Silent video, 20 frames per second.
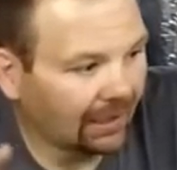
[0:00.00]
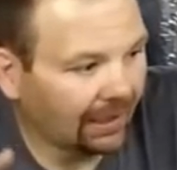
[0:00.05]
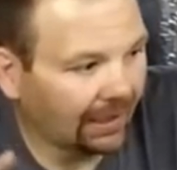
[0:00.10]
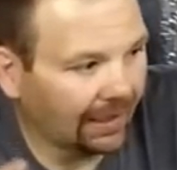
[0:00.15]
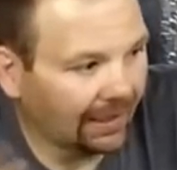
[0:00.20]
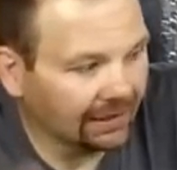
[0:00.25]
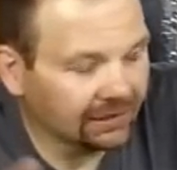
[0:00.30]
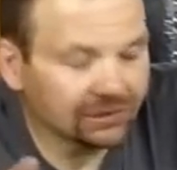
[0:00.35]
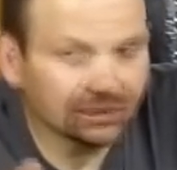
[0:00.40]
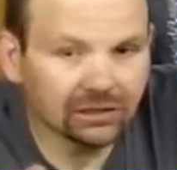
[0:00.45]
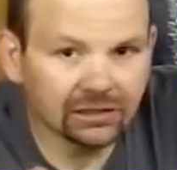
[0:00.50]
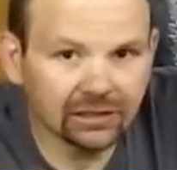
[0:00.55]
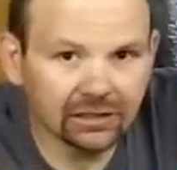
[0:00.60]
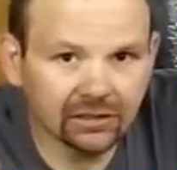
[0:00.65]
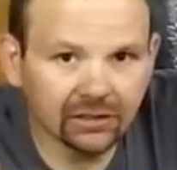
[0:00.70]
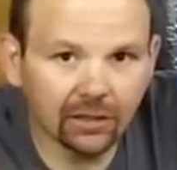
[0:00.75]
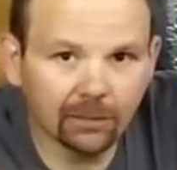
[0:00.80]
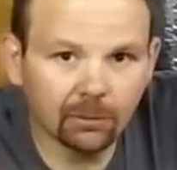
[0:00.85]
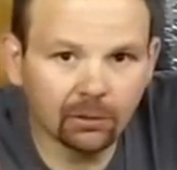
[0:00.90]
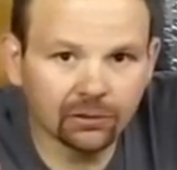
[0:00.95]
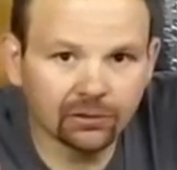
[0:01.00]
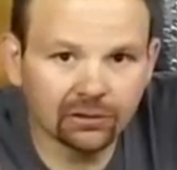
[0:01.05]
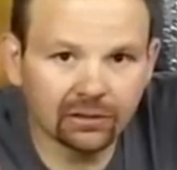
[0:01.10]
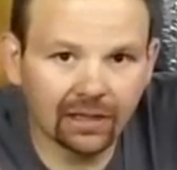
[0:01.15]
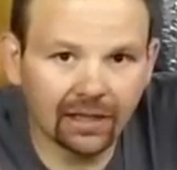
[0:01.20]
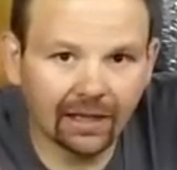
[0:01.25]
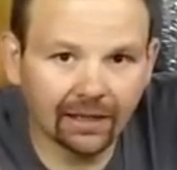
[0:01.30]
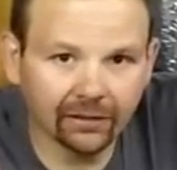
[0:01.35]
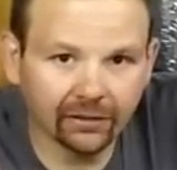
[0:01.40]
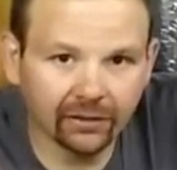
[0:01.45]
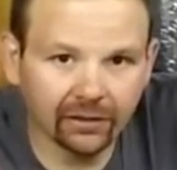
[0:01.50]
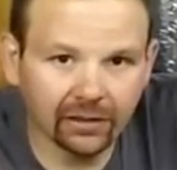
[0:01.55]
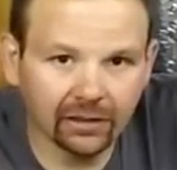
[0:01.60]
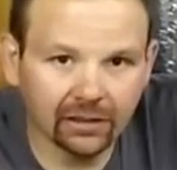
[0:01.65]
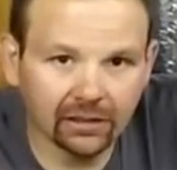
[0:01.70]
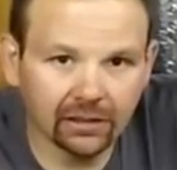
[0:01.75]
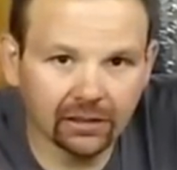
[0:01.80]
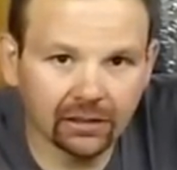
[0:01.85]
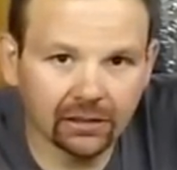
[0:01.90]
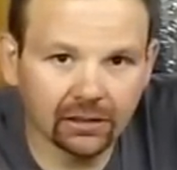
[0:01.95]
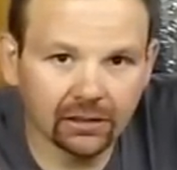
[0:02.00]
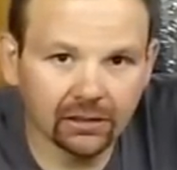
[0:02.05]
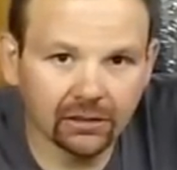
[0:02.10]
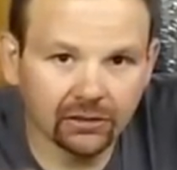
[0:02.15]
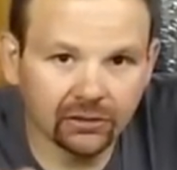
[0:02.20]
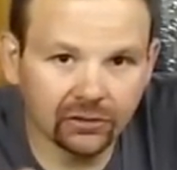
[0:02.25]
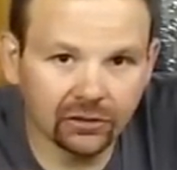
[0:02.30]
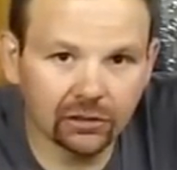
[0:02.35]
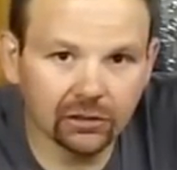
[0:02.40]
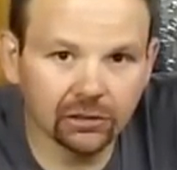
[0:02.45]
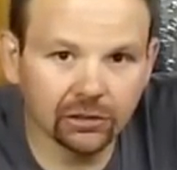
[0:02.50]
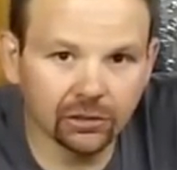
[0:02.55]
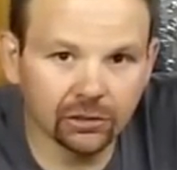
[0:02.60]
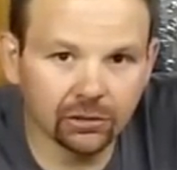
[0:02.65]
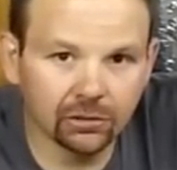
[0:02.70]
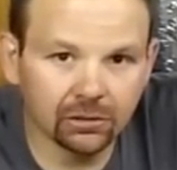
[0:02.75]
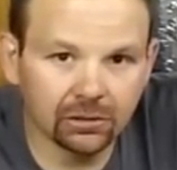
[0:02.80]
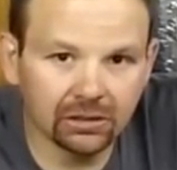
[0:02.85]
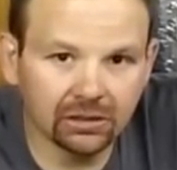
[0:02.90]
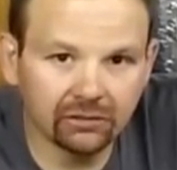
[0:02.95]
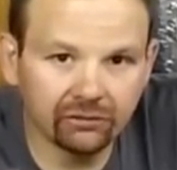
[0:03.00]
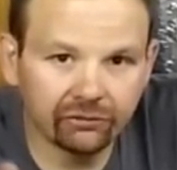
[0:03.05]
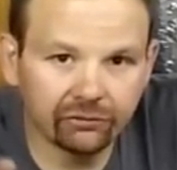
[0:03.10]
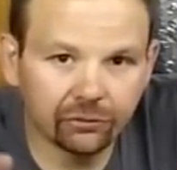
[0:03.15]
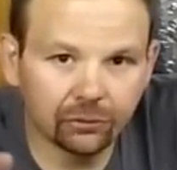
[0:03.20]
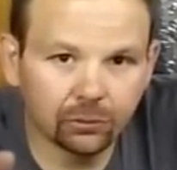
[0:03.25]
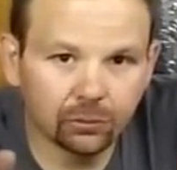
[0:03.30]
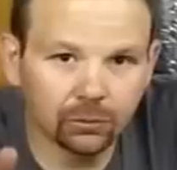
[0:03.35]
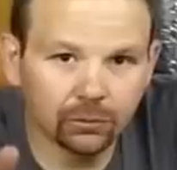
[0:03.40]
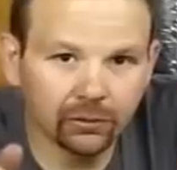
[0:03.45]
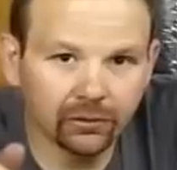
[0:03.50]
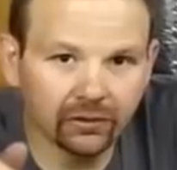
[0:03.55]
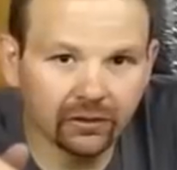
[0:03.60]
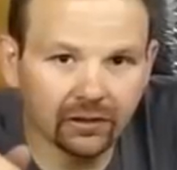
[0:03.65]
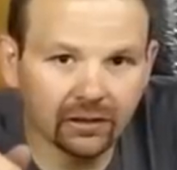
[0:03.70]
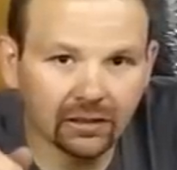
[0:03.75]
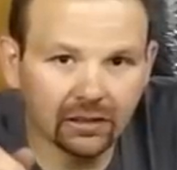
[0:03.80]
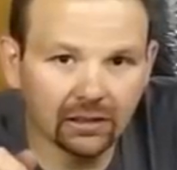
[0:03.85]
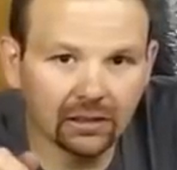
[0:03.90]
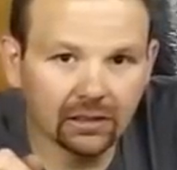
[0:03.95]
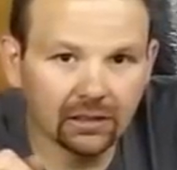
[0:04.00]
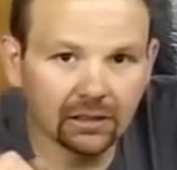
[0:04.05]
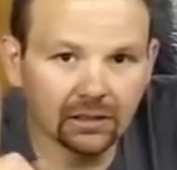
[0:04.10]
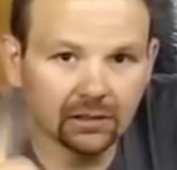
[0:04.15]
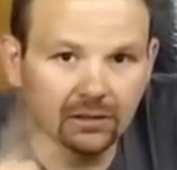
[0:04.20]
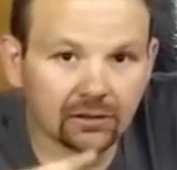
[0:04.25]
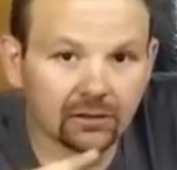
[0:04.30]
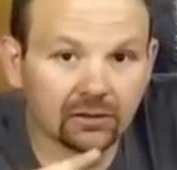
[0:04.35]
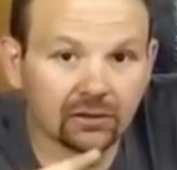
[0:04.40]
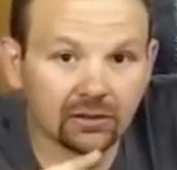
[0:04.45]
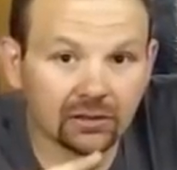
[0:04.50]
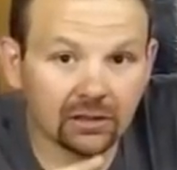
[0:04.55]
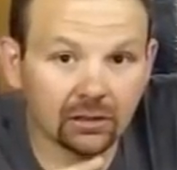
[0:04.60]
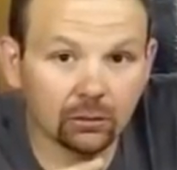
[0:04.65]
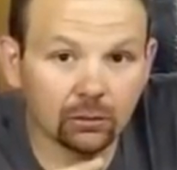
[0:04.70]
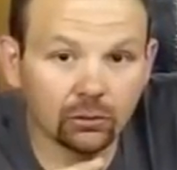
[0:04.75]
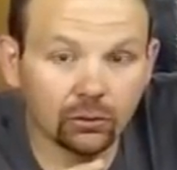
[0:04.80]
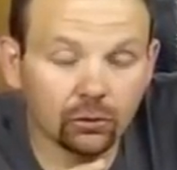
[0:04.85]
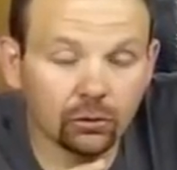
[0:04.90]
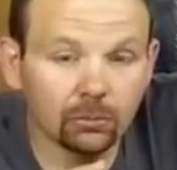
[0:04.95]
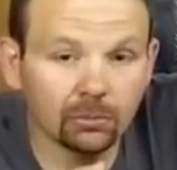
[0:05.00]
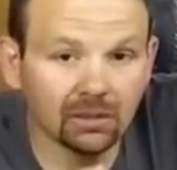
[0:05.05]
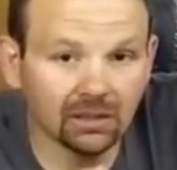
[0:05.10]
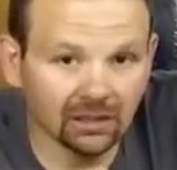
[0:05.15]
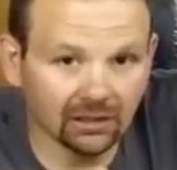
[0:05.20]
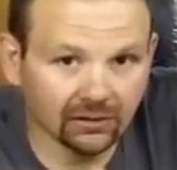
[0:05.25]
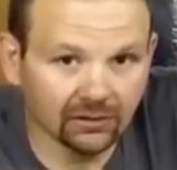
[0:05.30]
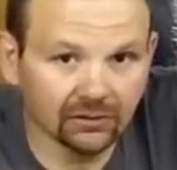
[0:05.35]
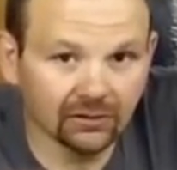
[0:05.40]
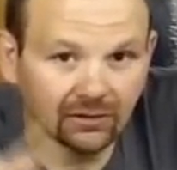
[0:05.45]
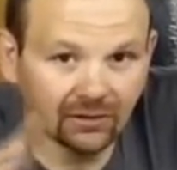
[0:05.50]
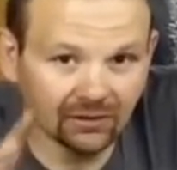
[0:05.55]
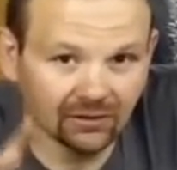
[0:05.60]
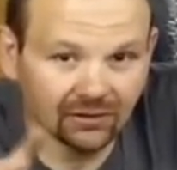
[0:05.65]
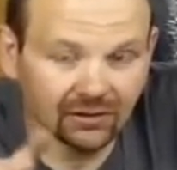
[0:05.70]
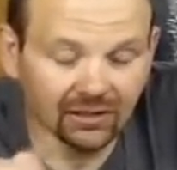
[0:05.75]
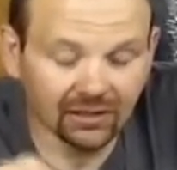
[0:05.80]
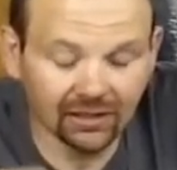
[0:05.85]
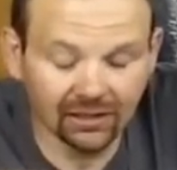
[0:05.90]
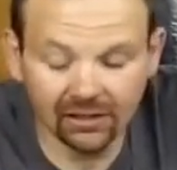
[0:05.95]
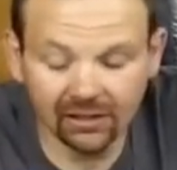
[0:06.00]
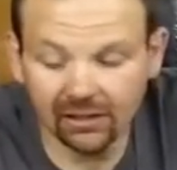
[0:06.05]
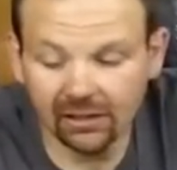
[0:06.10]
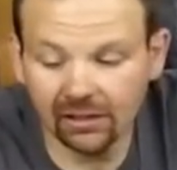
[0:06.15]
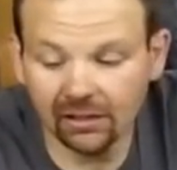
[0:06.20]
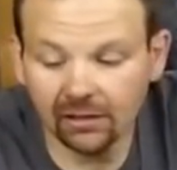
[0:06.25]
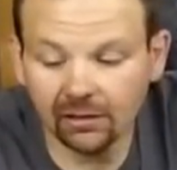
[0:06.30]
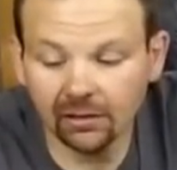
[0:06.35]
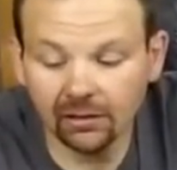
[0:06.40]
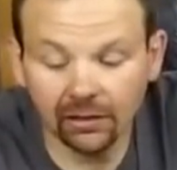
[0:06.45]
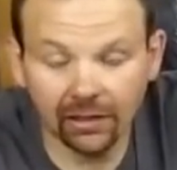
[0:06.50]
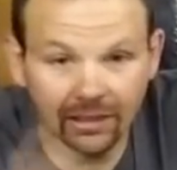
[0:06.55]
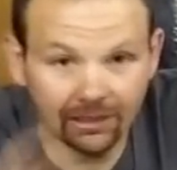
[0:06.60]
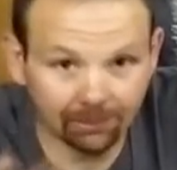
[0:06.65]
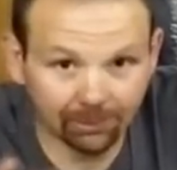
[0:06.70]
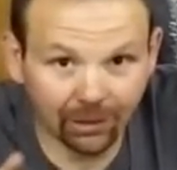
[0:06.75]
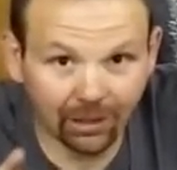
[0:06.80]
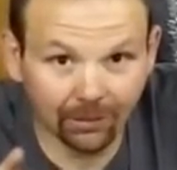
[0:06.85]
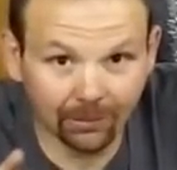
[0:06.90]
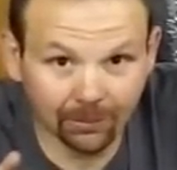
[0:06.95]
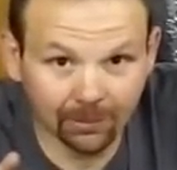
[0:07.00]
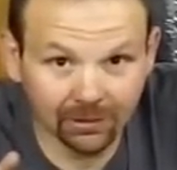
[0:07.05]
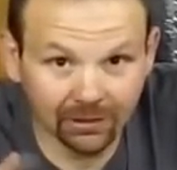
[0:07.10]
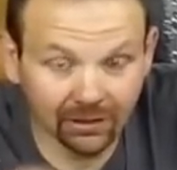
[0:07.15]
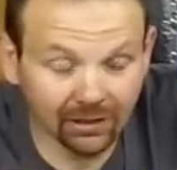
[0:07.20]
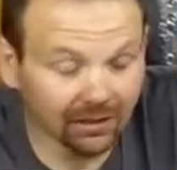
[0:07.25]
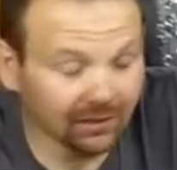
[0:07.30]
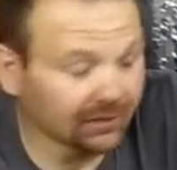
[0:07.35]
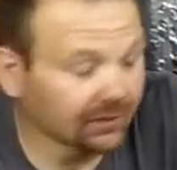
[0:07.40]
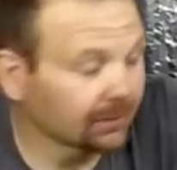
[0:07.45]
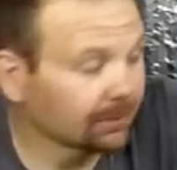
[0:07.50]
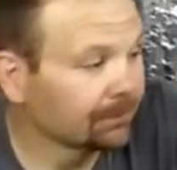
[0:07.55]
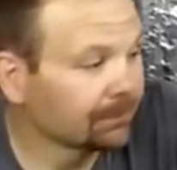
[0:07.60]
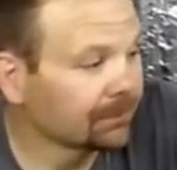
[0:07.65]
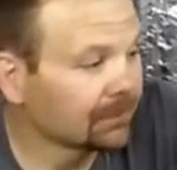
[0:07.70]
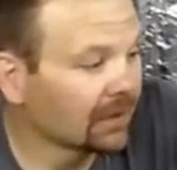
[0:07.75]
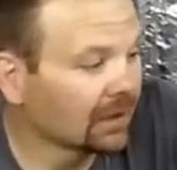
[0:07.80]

Actually, it's almost like the solenoid for the CO2 mix is kicking in, and it probably is.